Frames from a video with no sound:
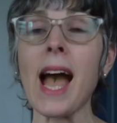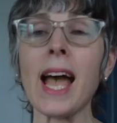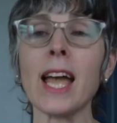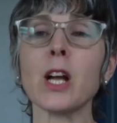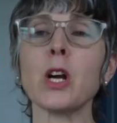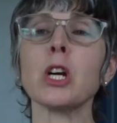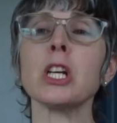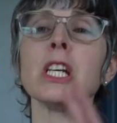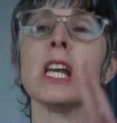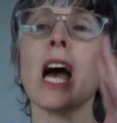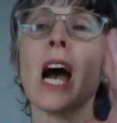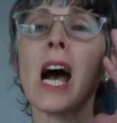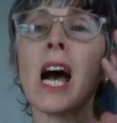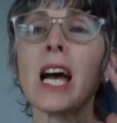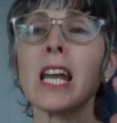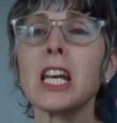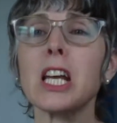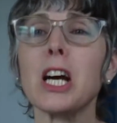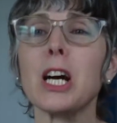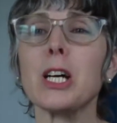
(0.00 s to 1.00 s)
I could
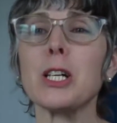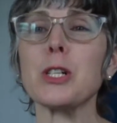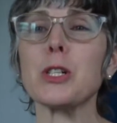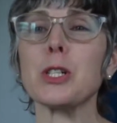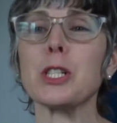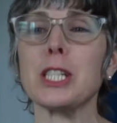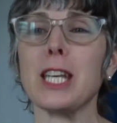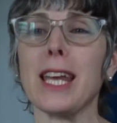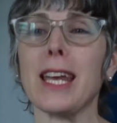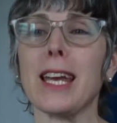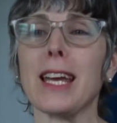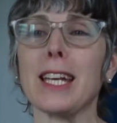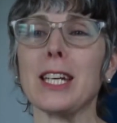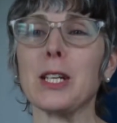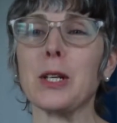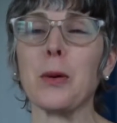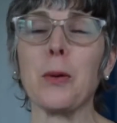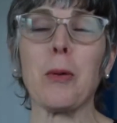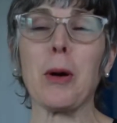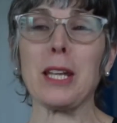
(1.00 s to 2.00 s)
not understand
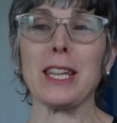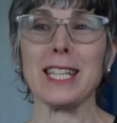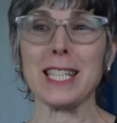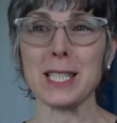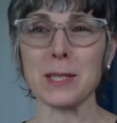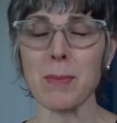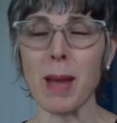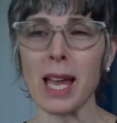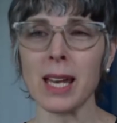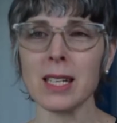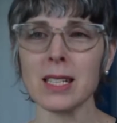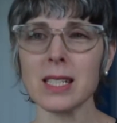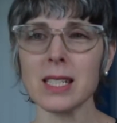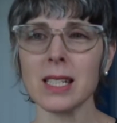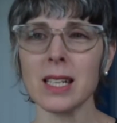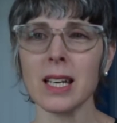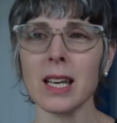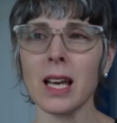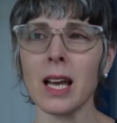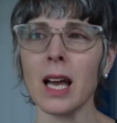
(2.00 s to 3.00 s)
what this meant.
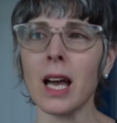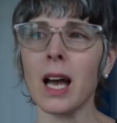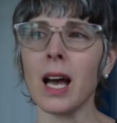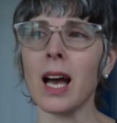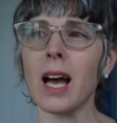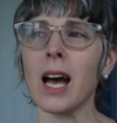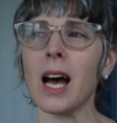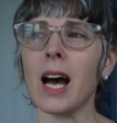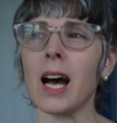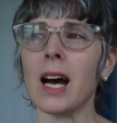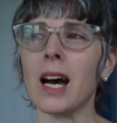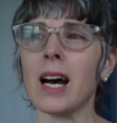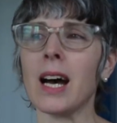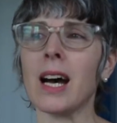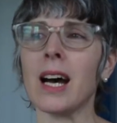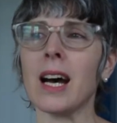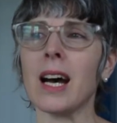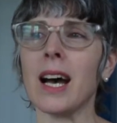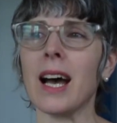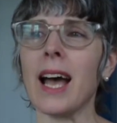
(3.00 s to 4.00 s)

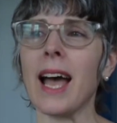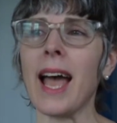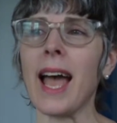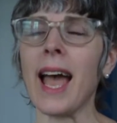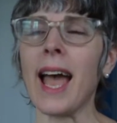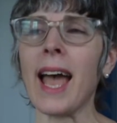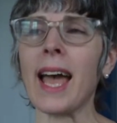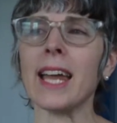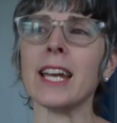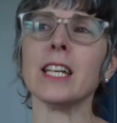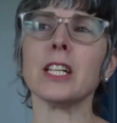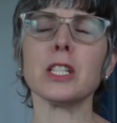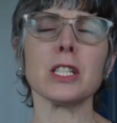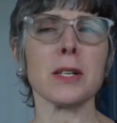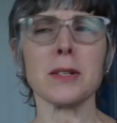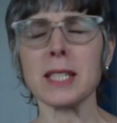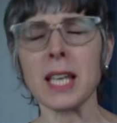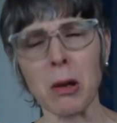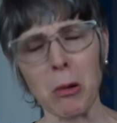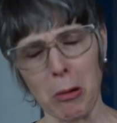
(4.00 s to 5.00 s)
And so
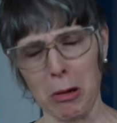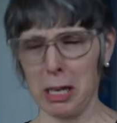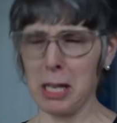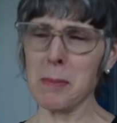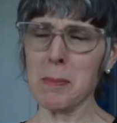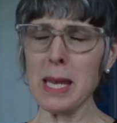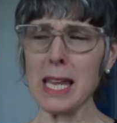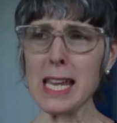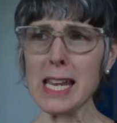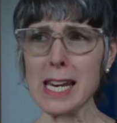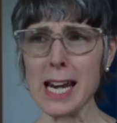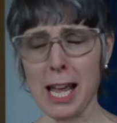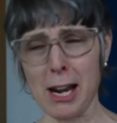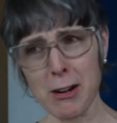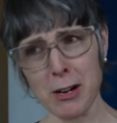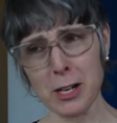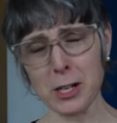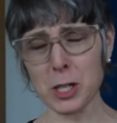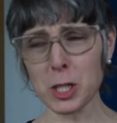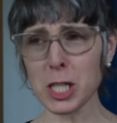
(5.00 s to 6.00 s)
I was like, what do you mean? I
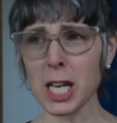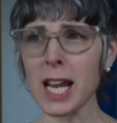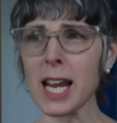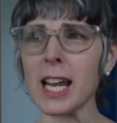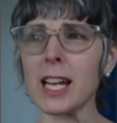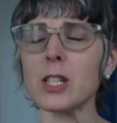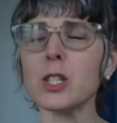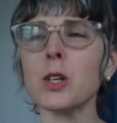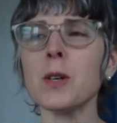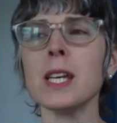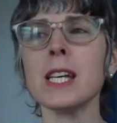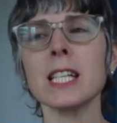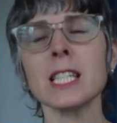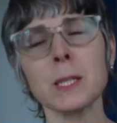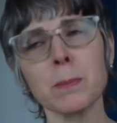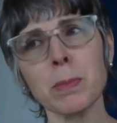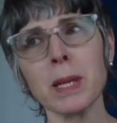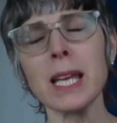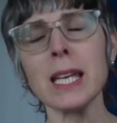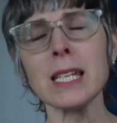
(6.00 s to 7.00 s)
don't understand. So he
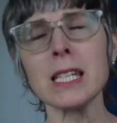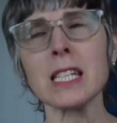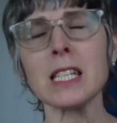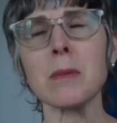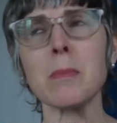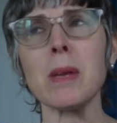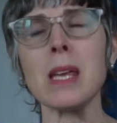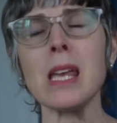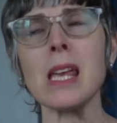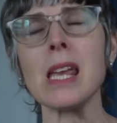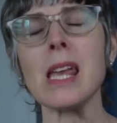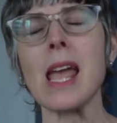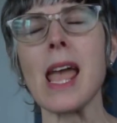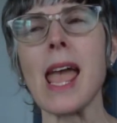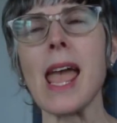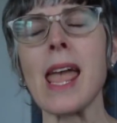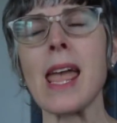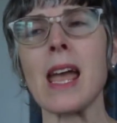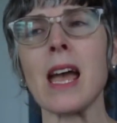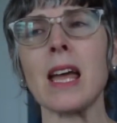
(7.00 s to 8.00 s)
explained it to me,
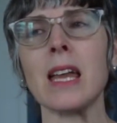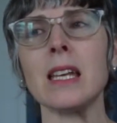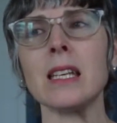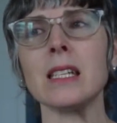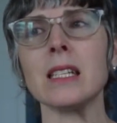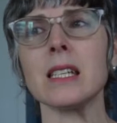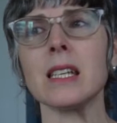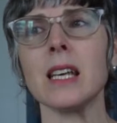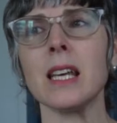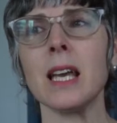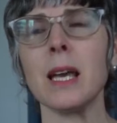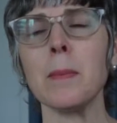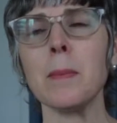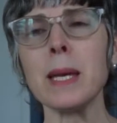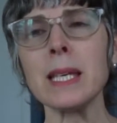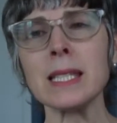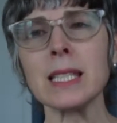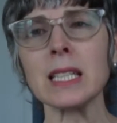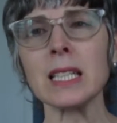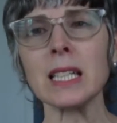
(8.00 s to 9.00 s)
and
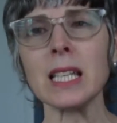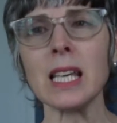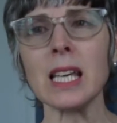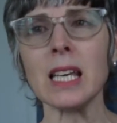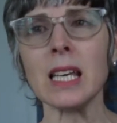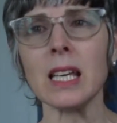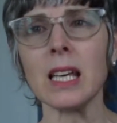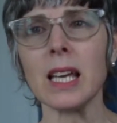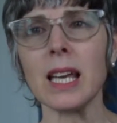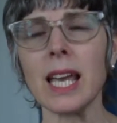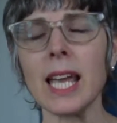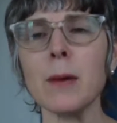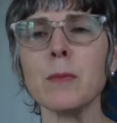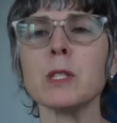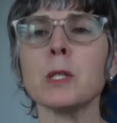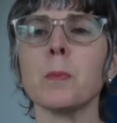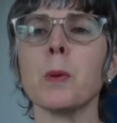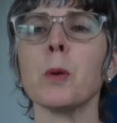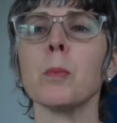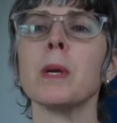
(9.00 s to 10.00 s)
basically it
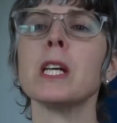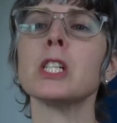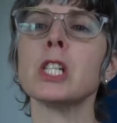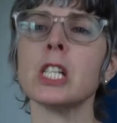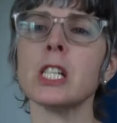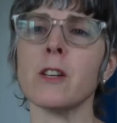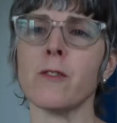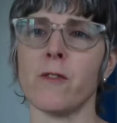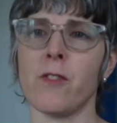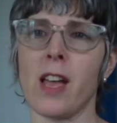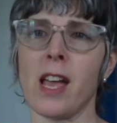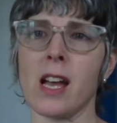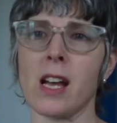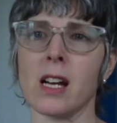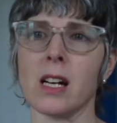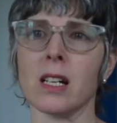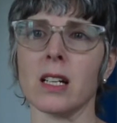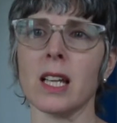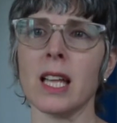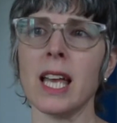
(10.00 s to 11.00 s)
was permission to
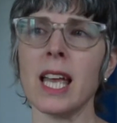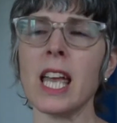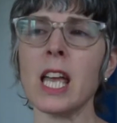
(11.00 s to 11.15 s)
fail.